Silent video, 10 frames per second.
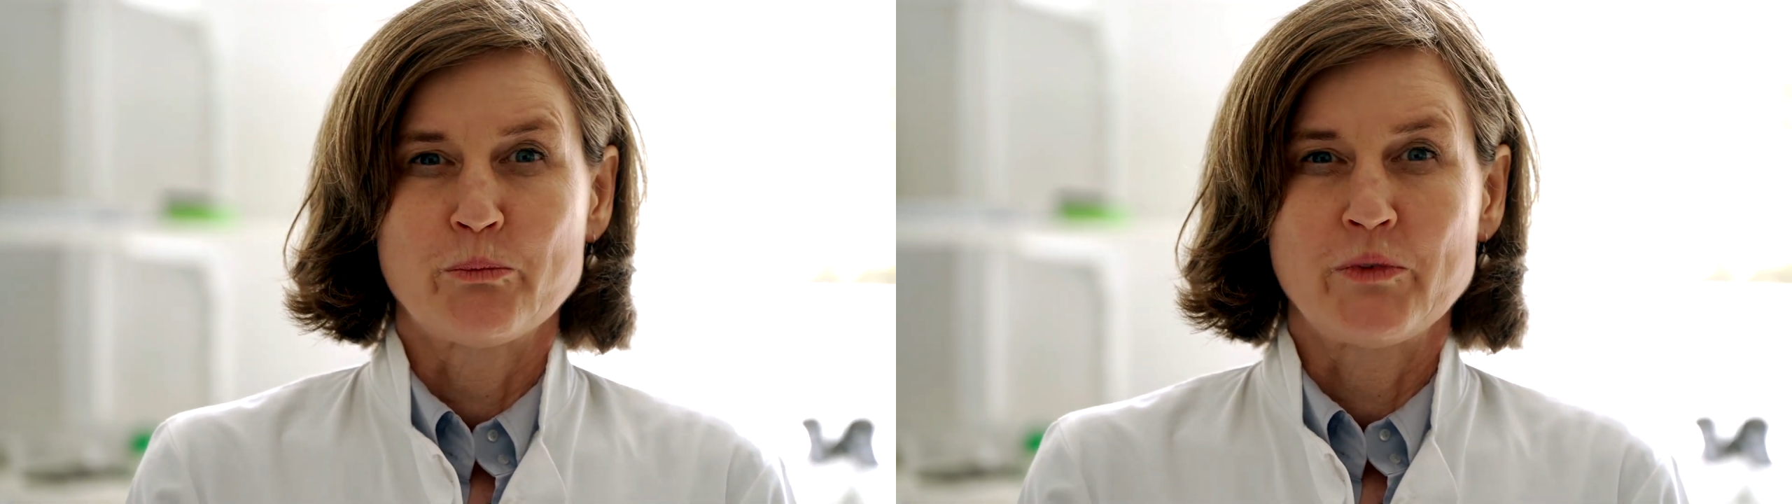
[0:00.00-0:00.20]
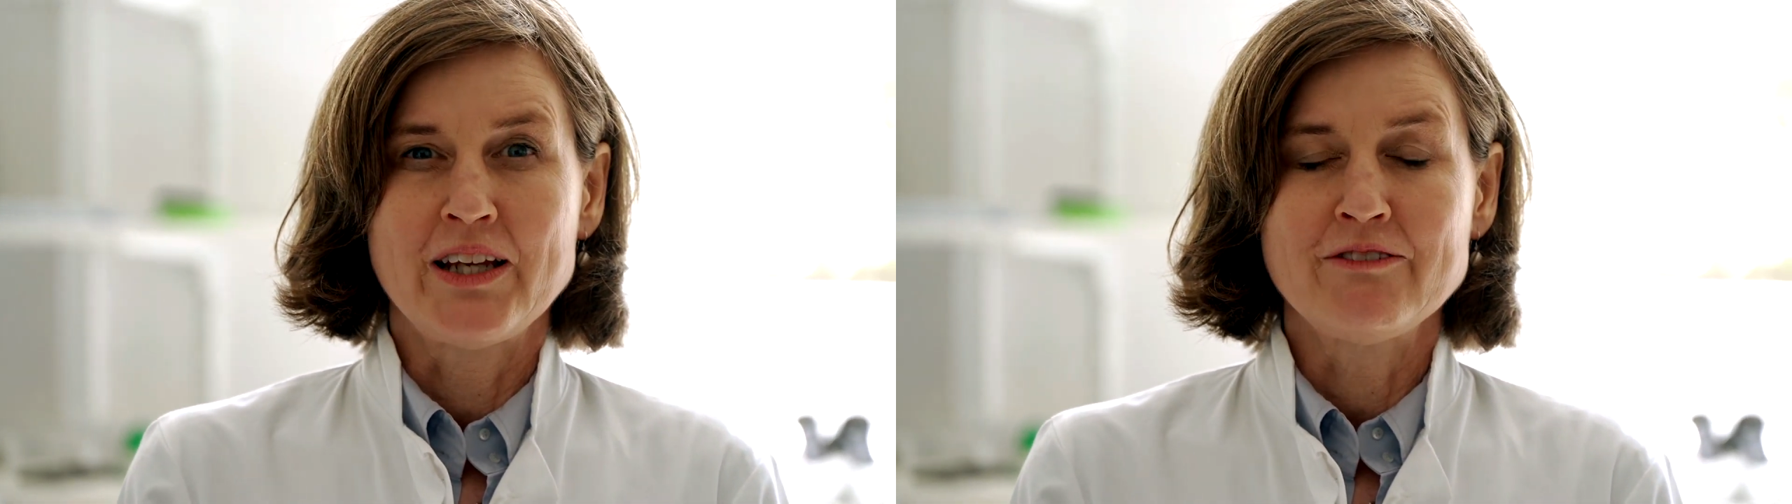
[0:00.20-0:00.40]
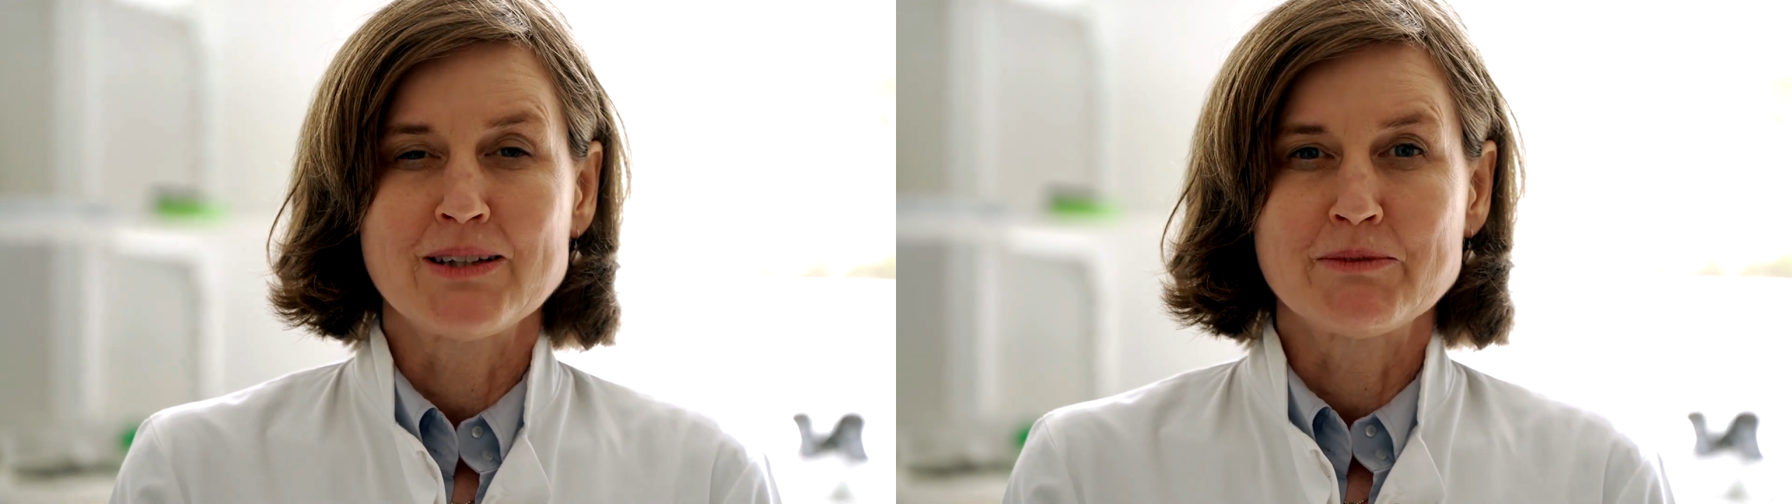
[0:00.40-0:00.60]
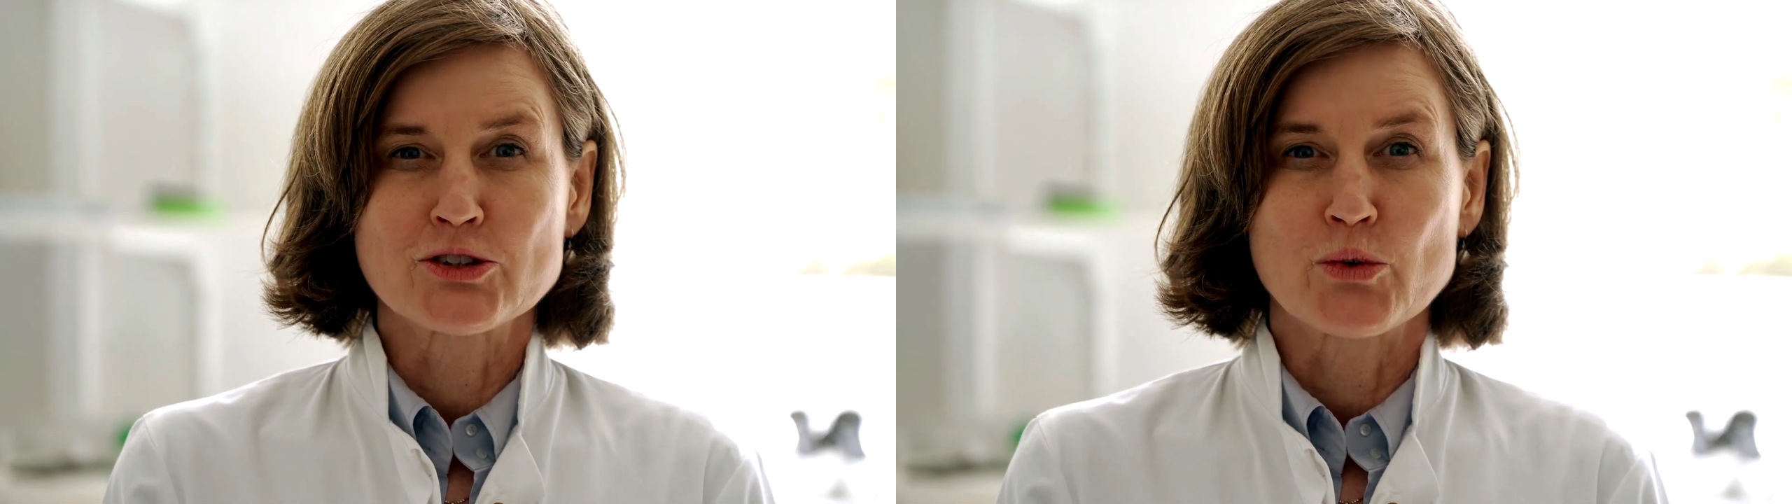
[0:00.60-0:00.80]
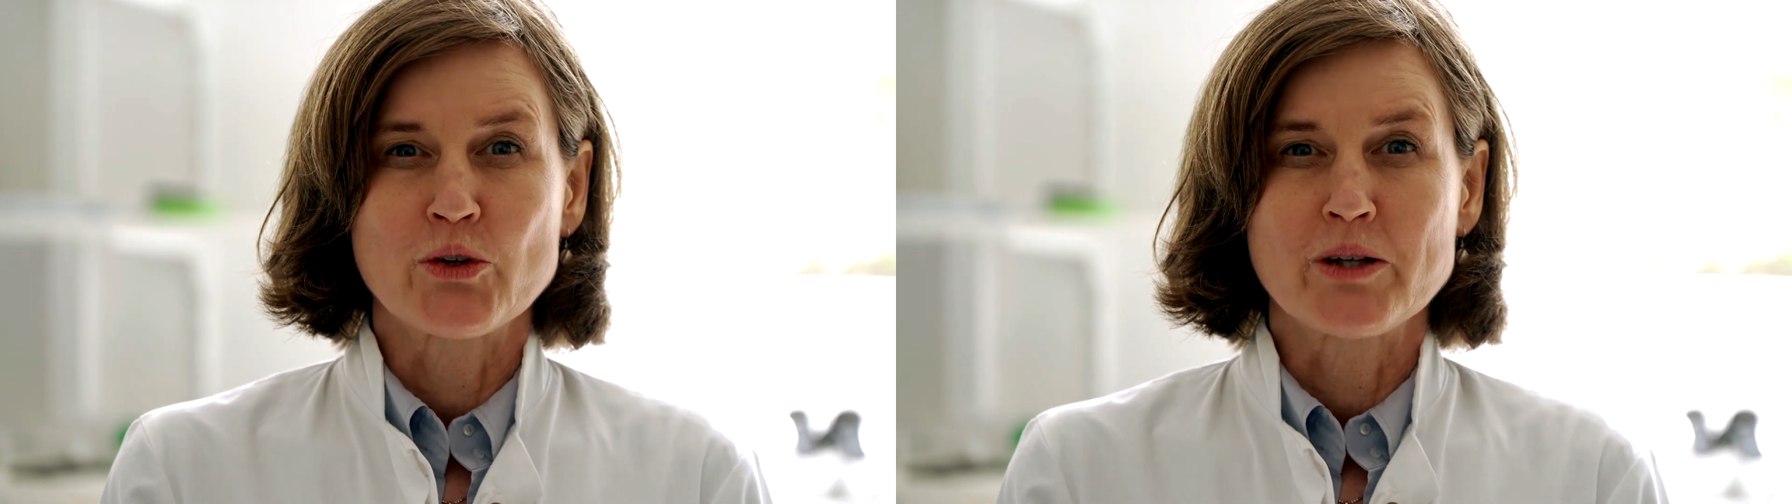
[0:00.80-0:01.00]

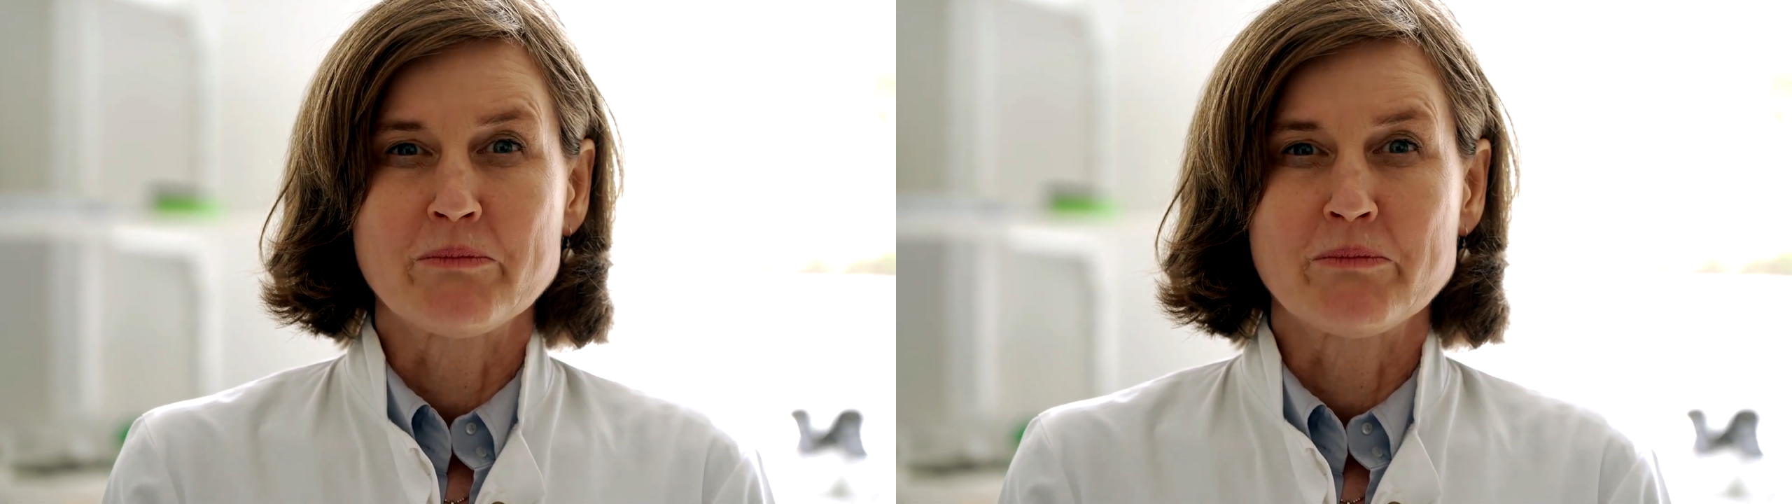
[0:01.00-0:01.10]
inflammatory